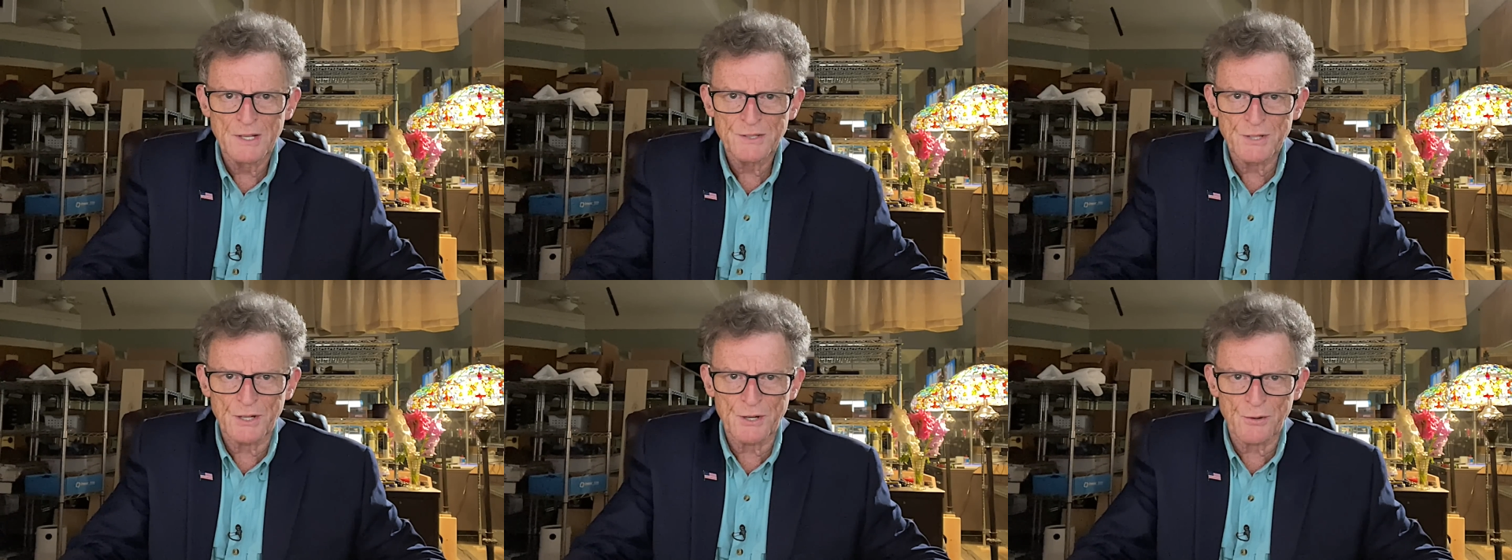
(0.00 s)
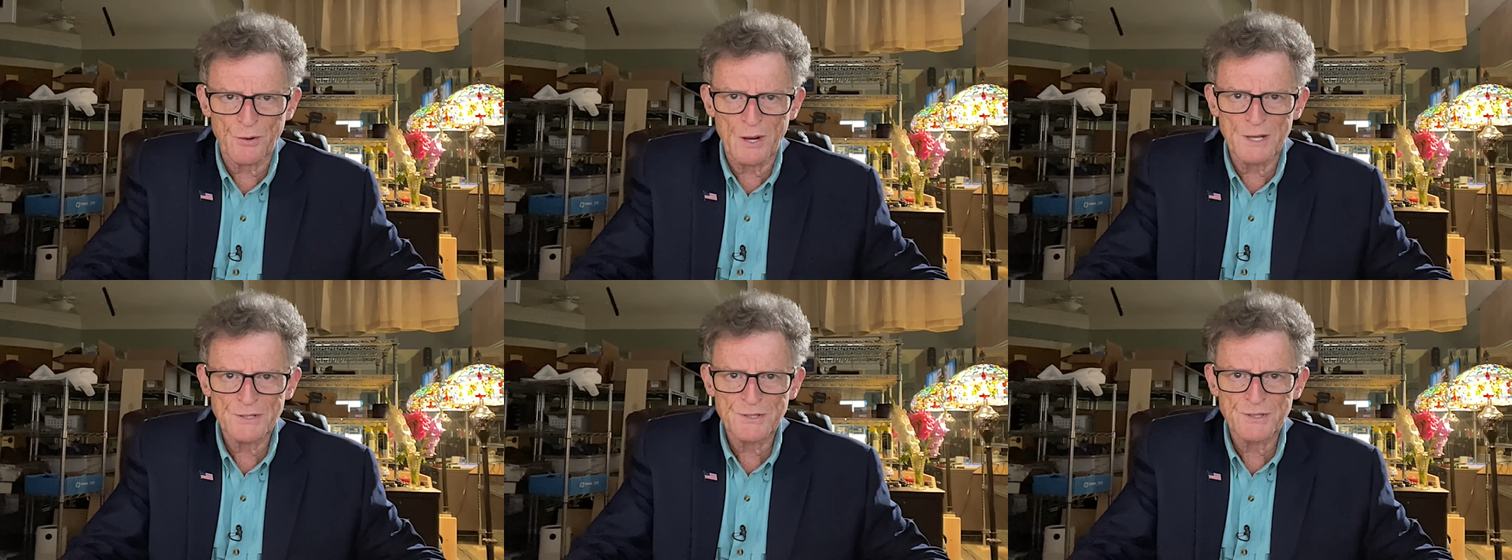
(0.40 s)
to
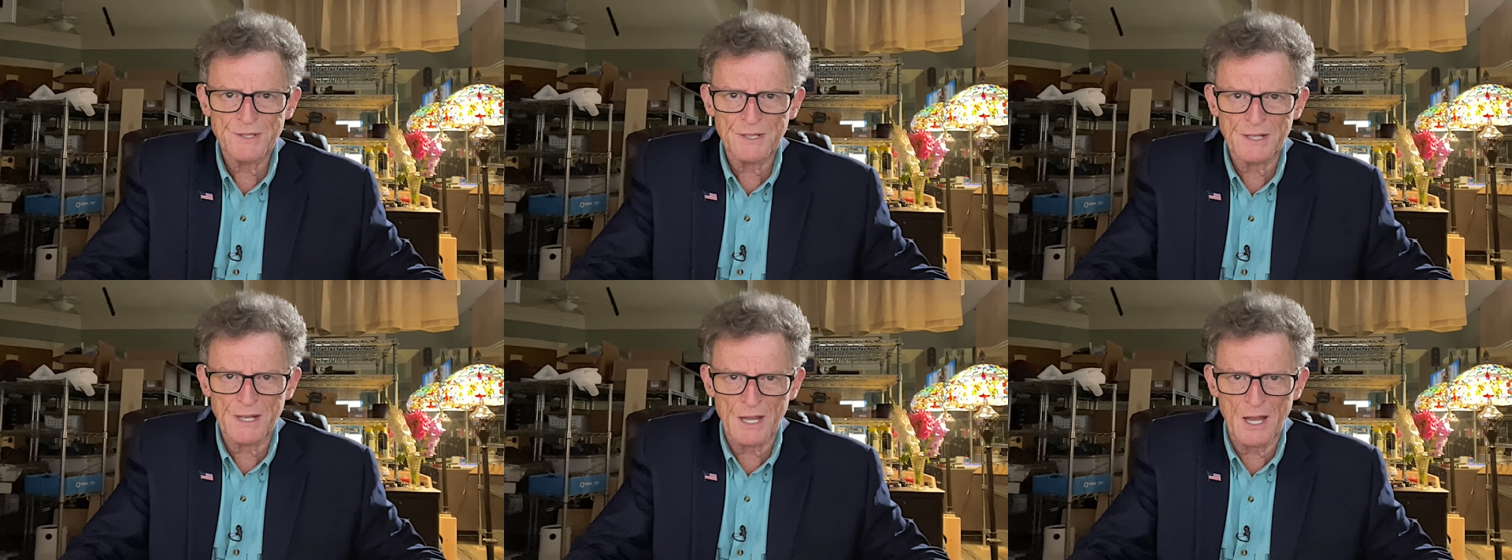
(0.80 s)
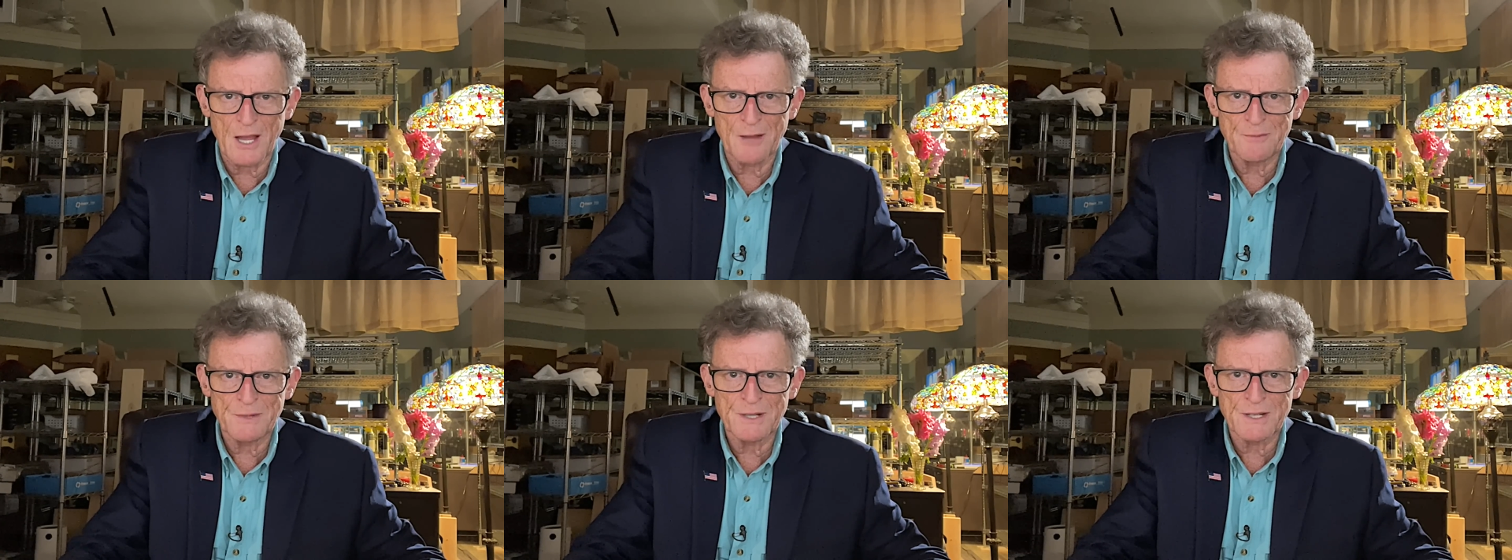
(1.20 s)
crush the
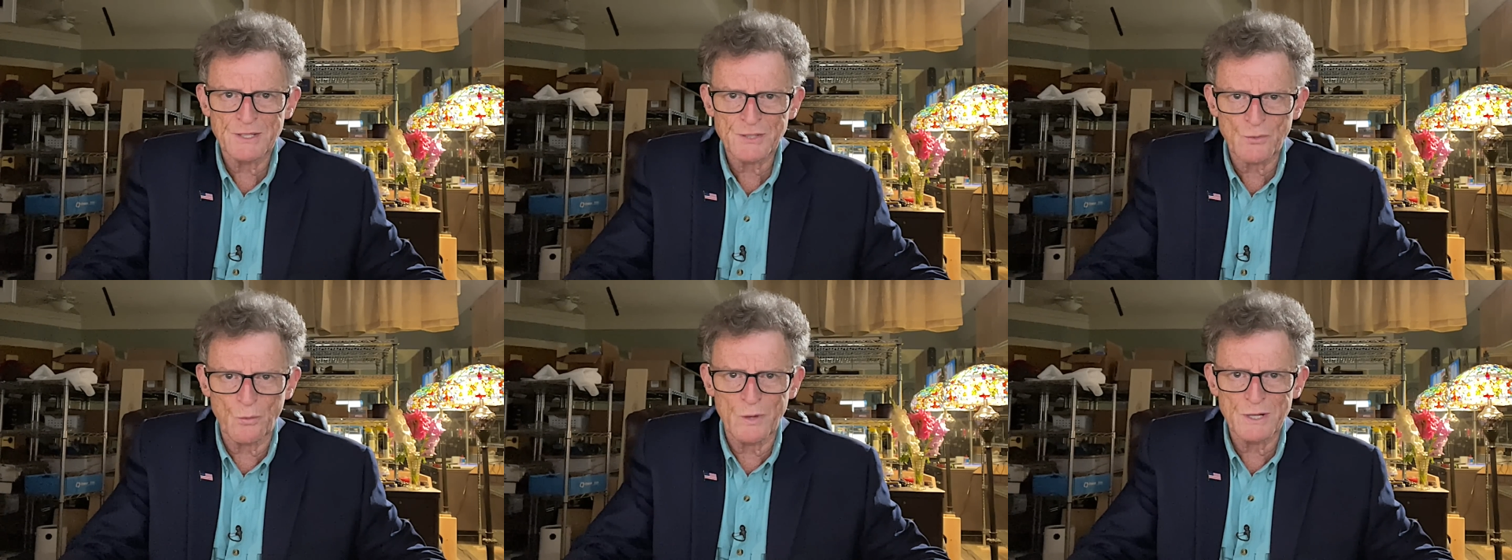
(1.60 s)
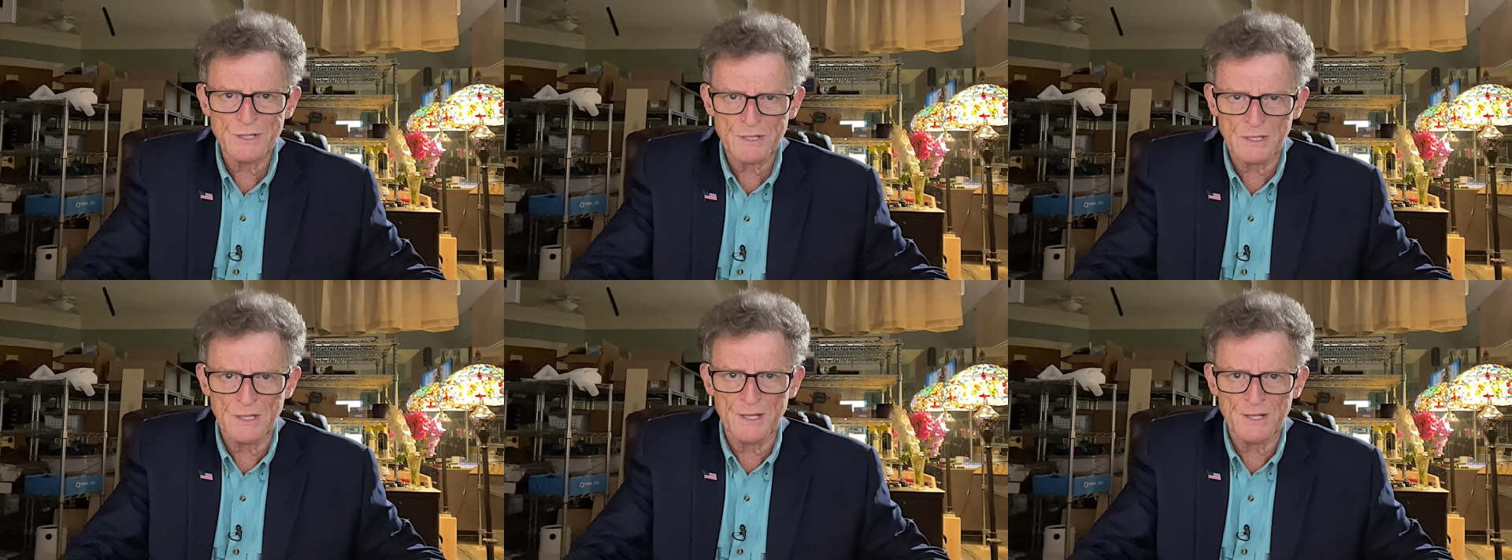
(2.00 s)
communist
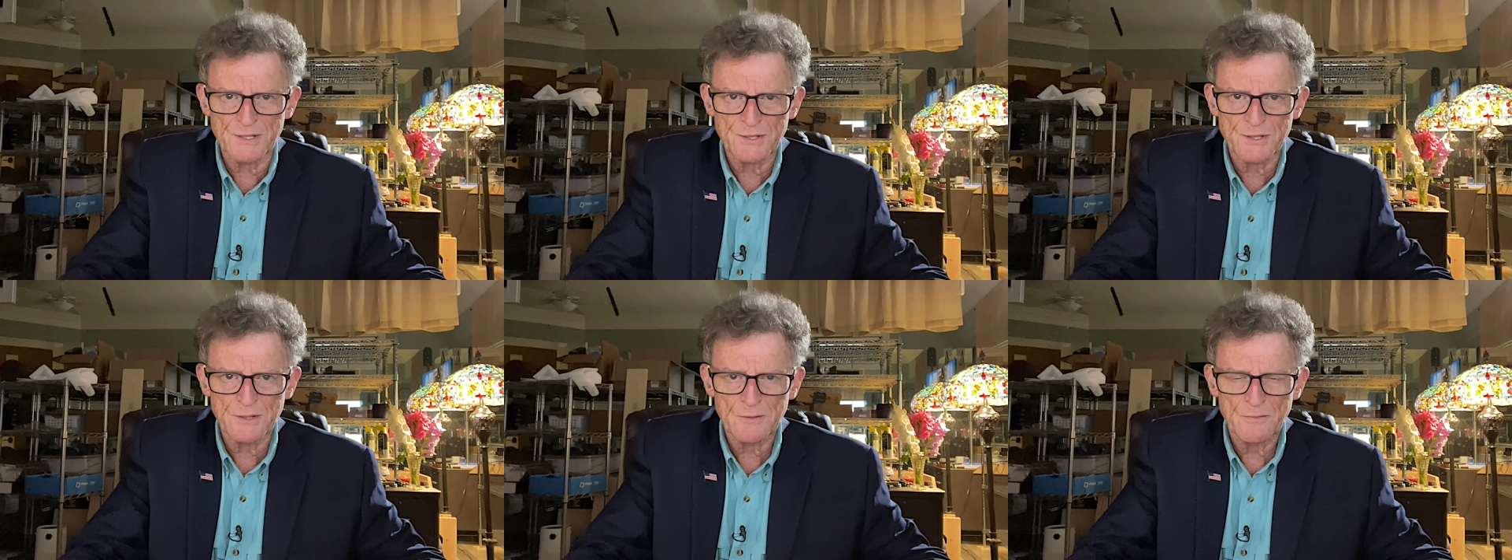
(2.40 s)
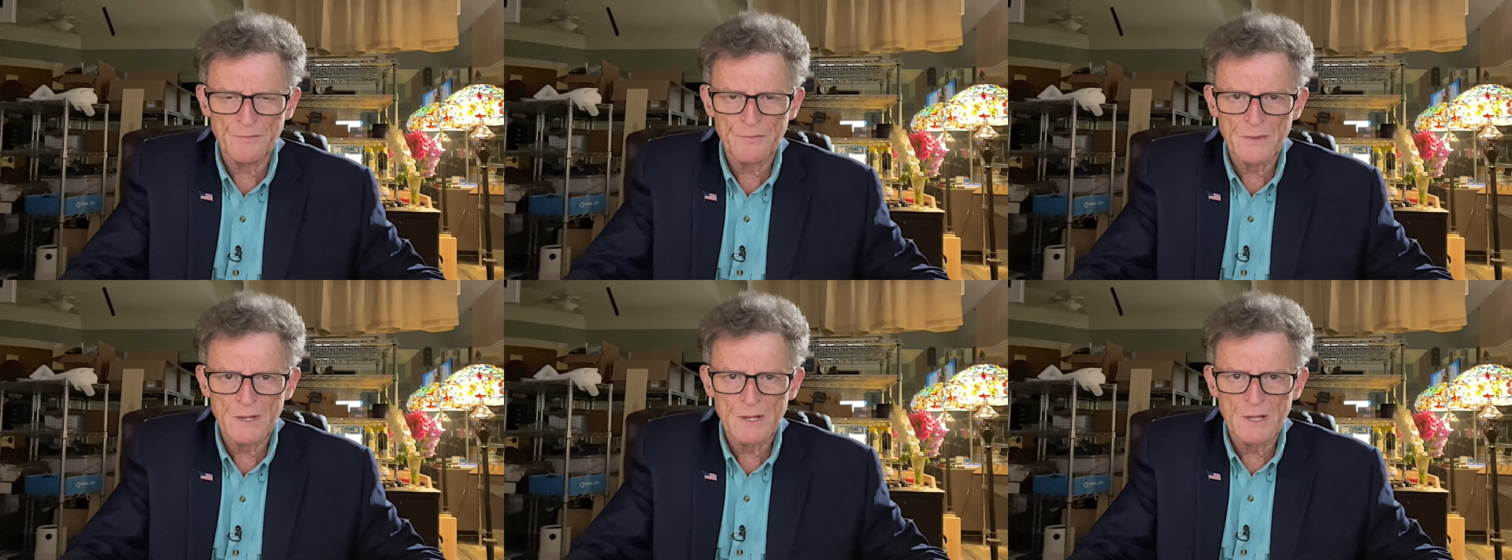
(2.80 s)
wish list.
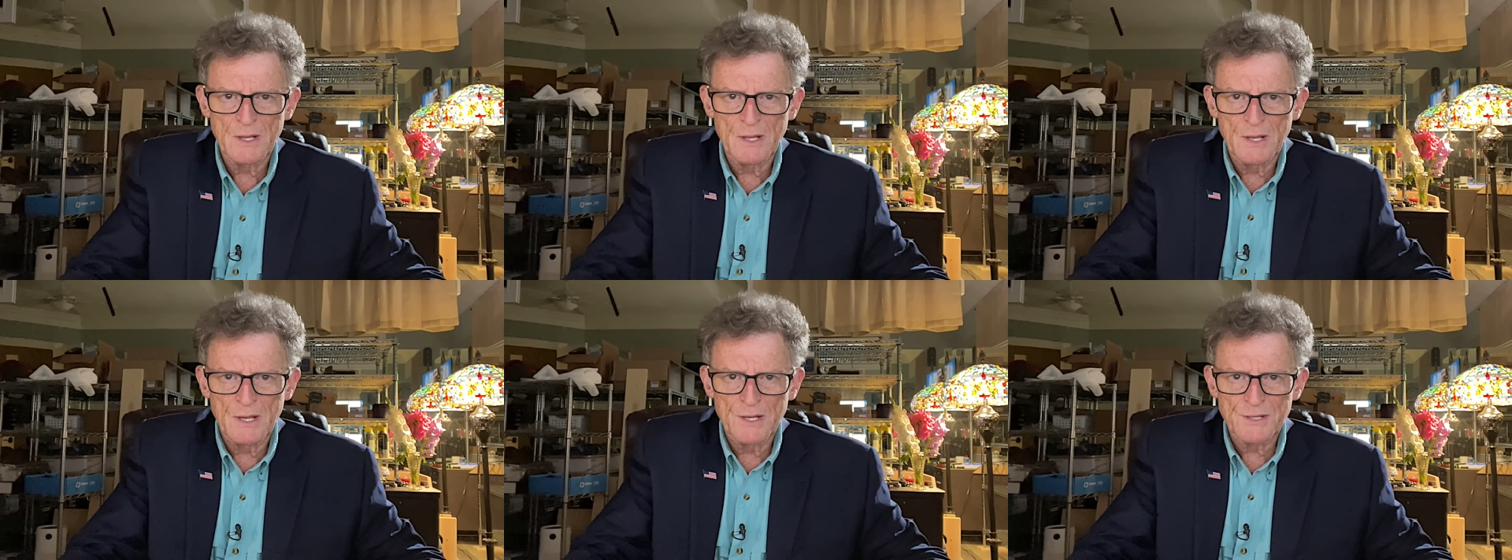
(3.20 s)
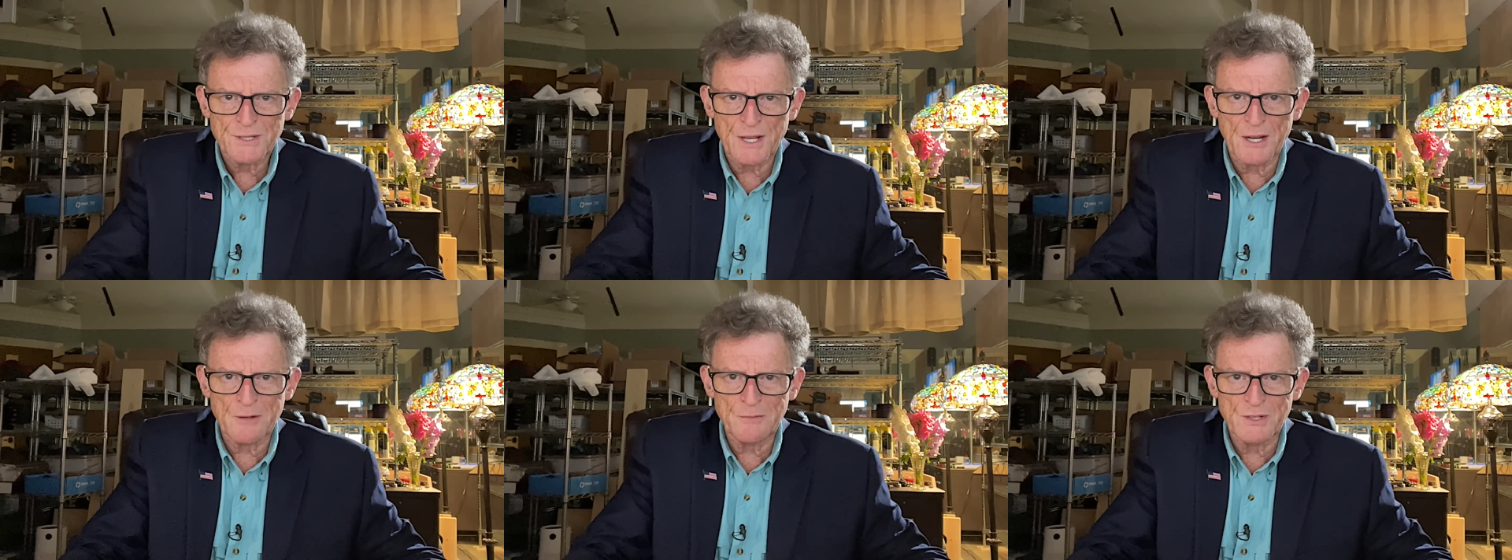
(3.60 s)

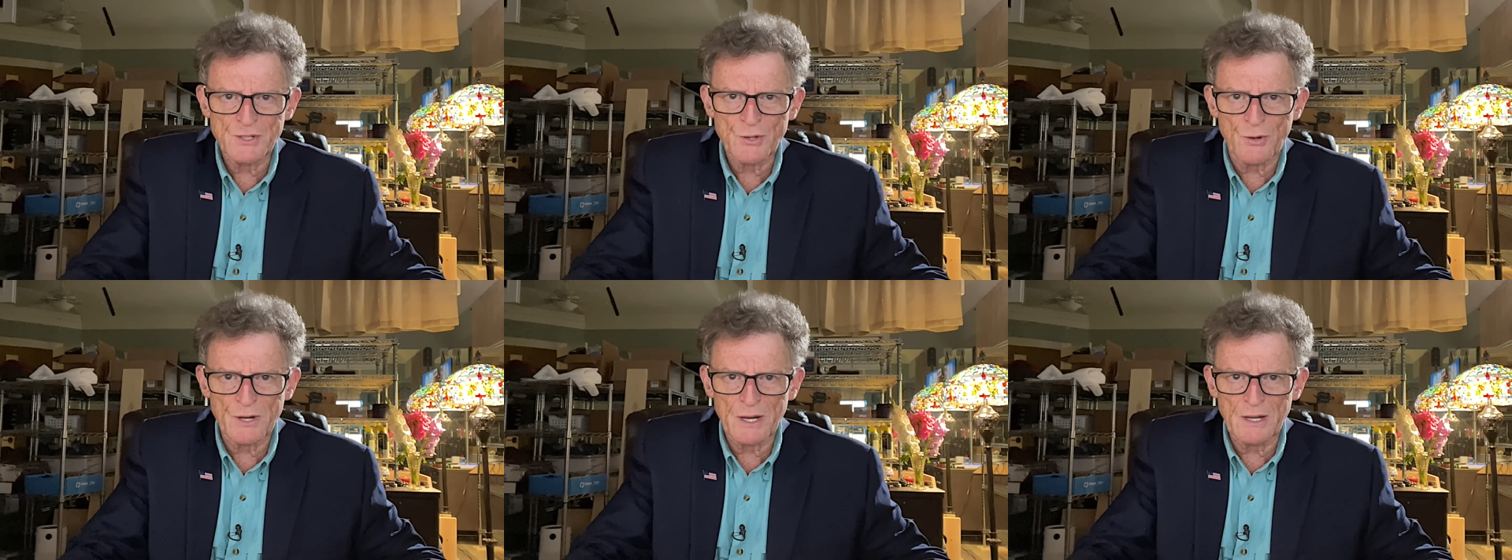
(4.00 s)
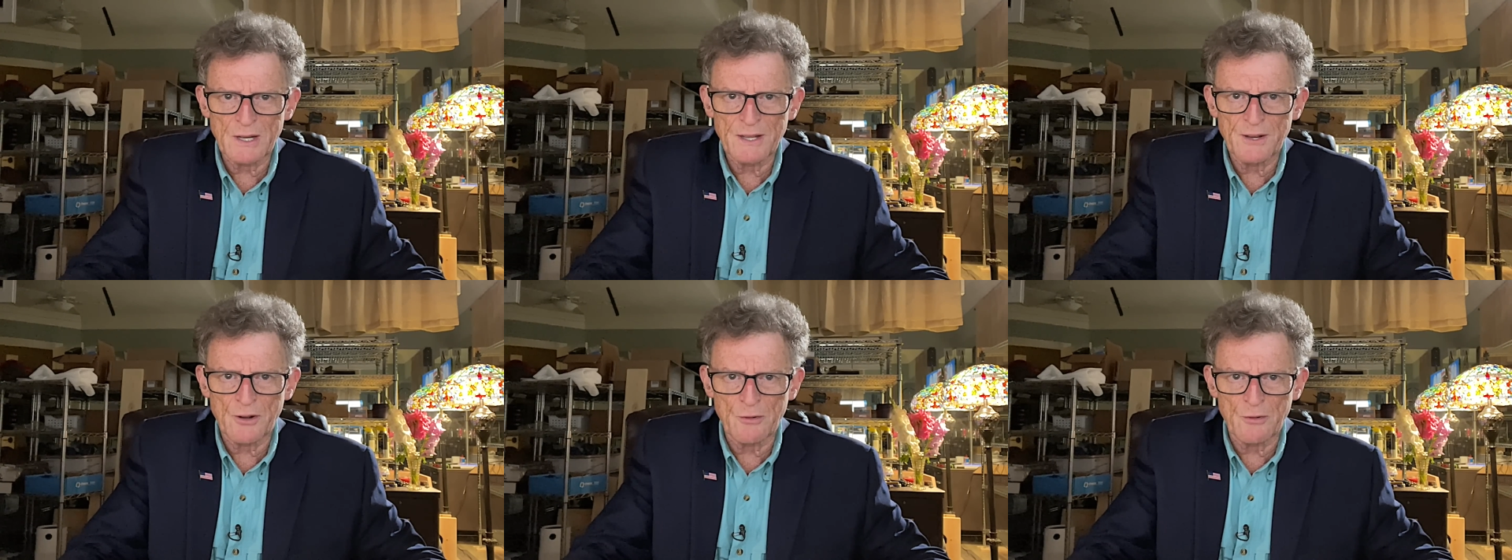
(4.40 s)
Senate Majority Leader